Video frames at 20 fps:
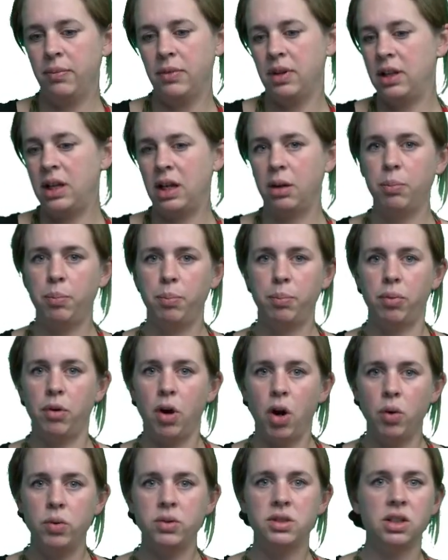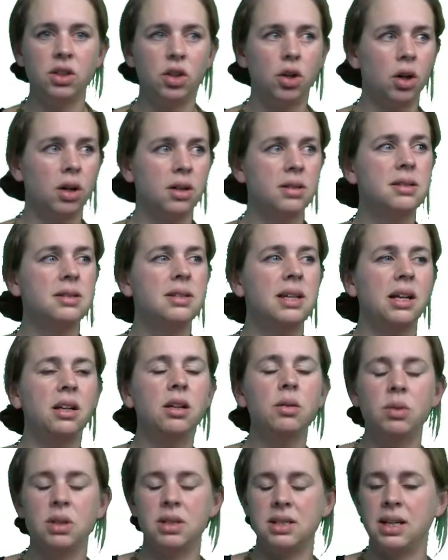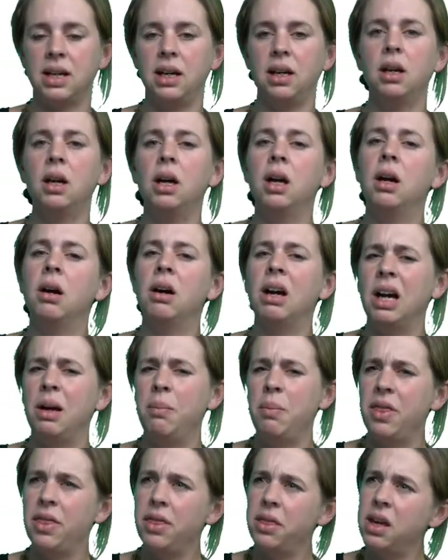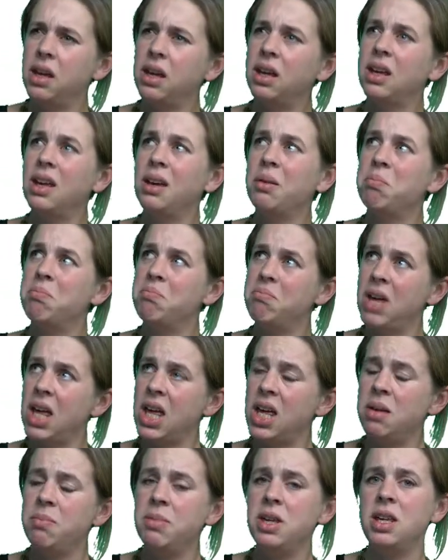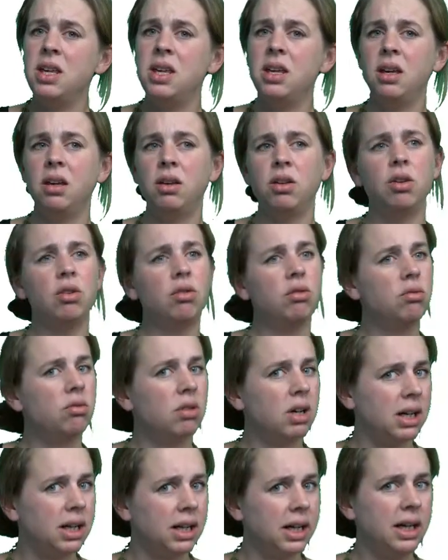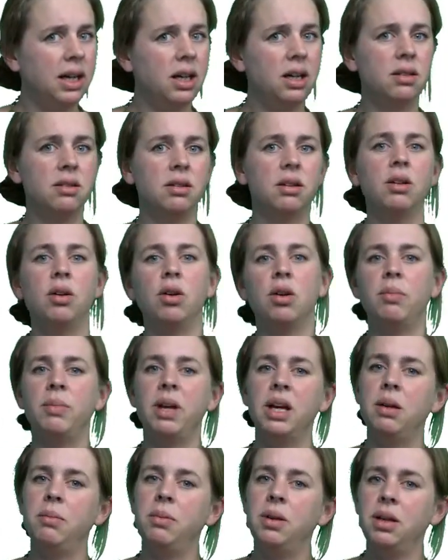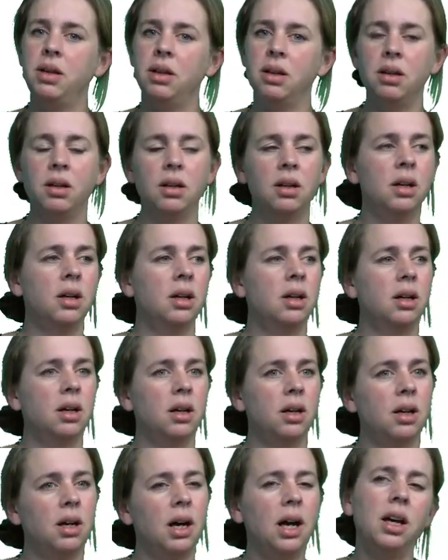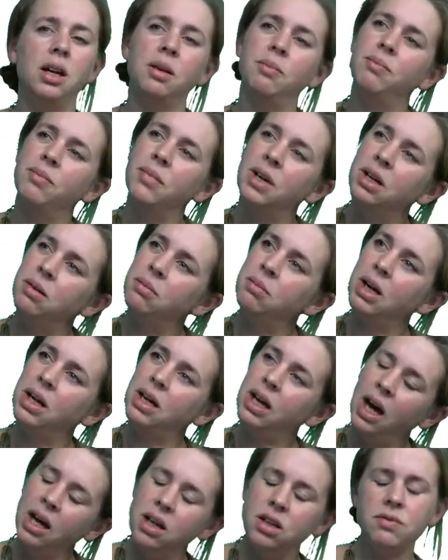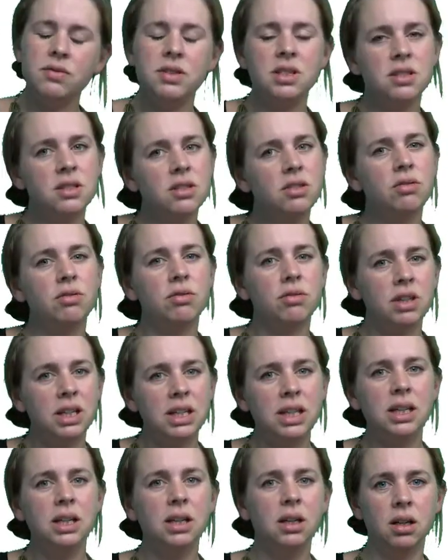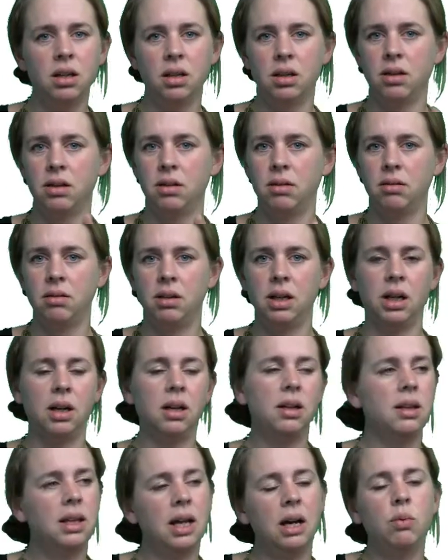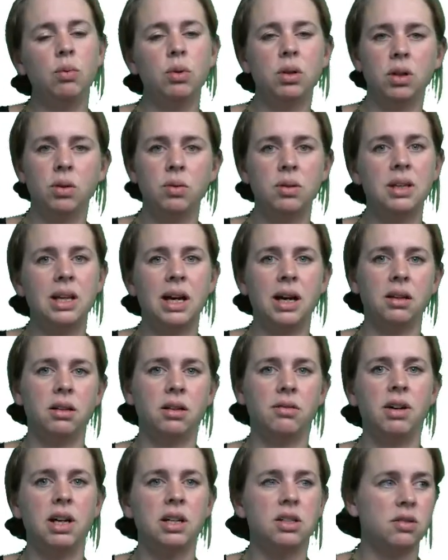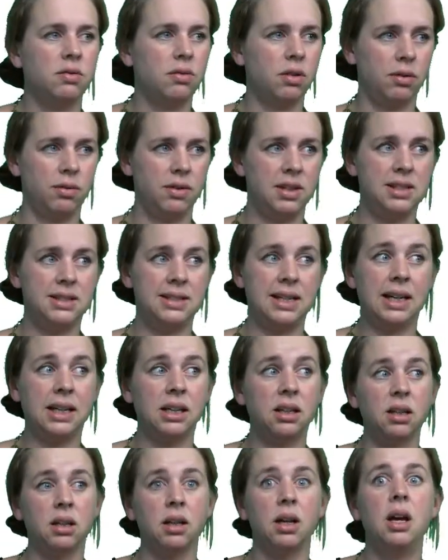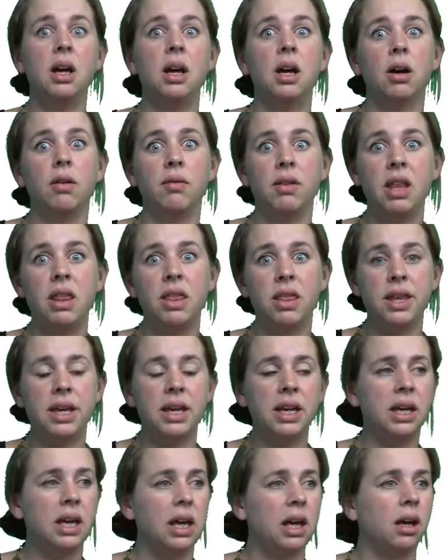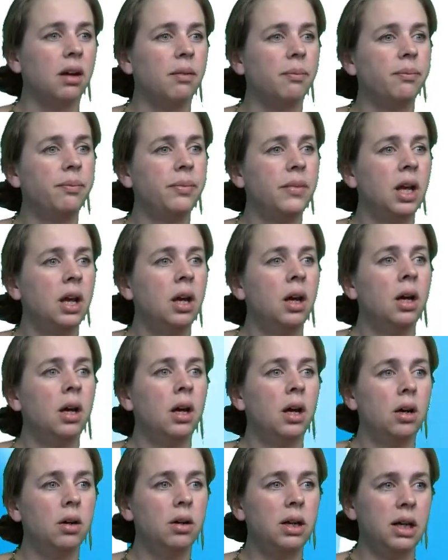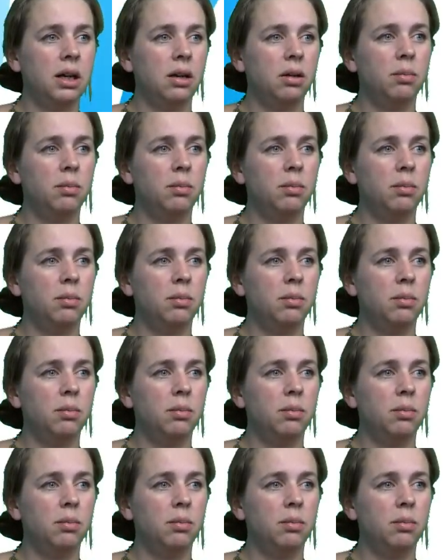like pros and cons. Then you would say, I'm thinking maybe you're right, or maybe I kind of disagree. Yeah, that would go in that direction of the second, of the thinking. Okay,